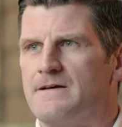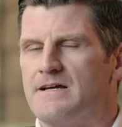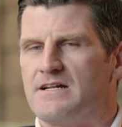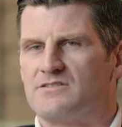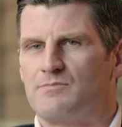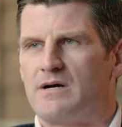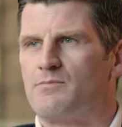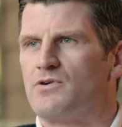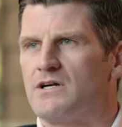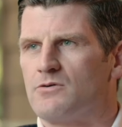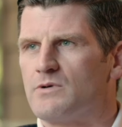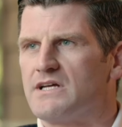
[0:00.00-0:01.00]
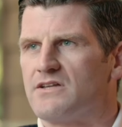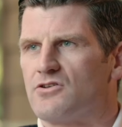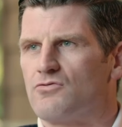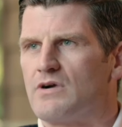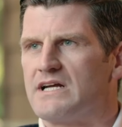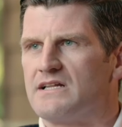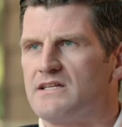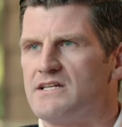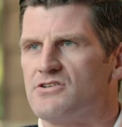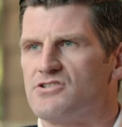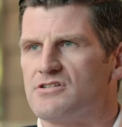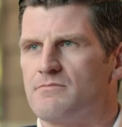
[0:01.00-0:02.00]
And it's my prayer we get the right
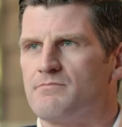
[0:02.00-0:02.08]
leadership,